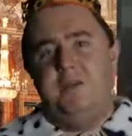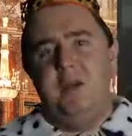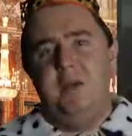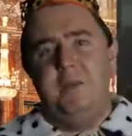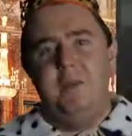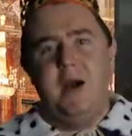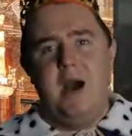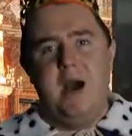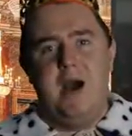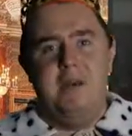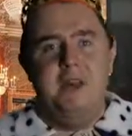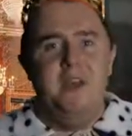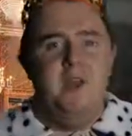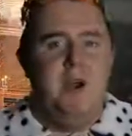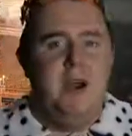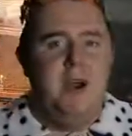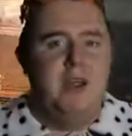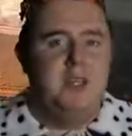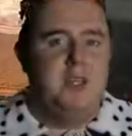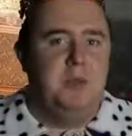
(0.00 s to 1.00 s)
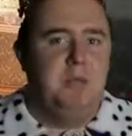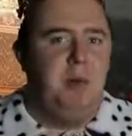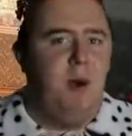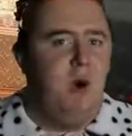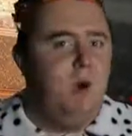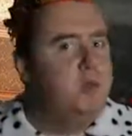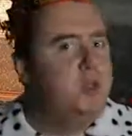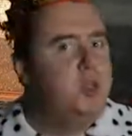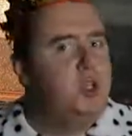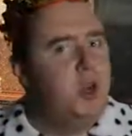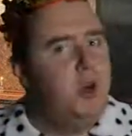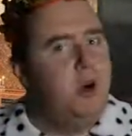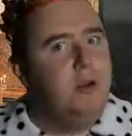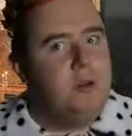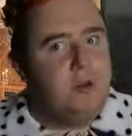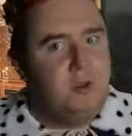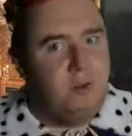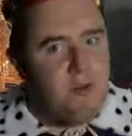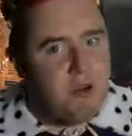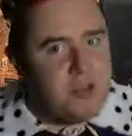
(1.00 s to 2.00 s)
the man who has a
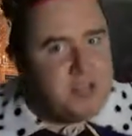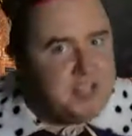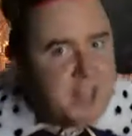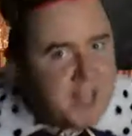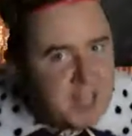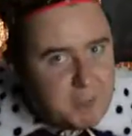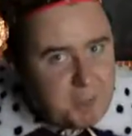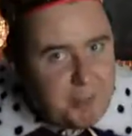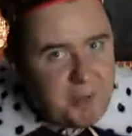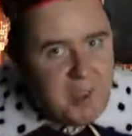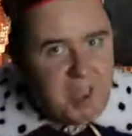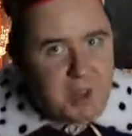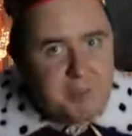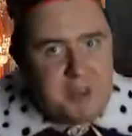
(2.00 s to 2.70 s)
penchant for a dick pic,